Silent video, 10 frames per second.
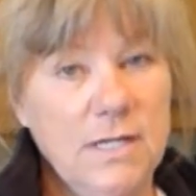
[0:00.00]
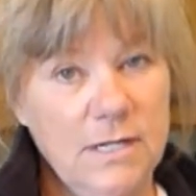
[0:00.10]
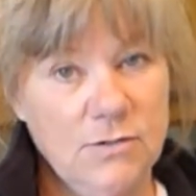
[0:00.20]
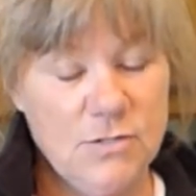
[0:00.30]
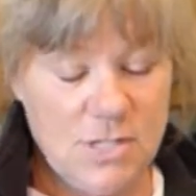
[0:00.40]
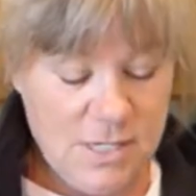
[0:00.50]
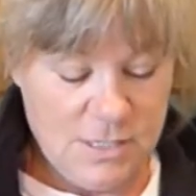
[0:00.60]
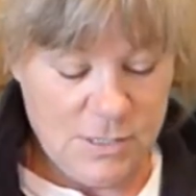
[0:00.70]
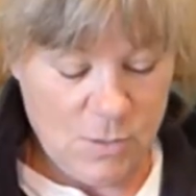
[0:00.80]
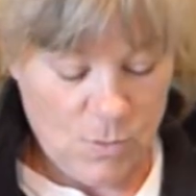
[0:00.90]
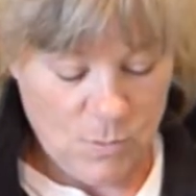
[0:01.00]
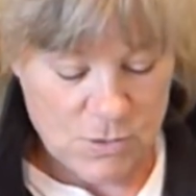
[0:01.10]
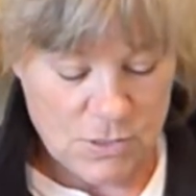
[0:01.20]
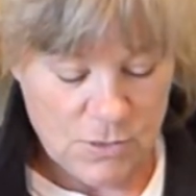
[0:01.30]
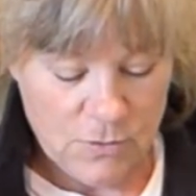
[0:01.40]
the underside, so we're
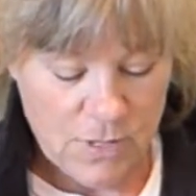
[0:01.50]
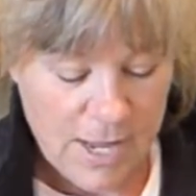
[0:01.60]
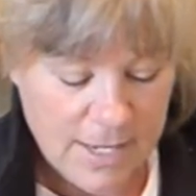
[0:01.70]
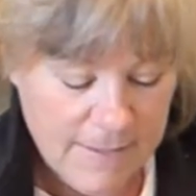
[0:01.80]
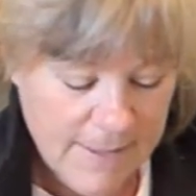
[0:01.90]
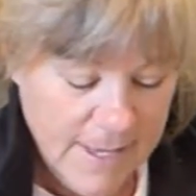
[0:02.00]
still okay.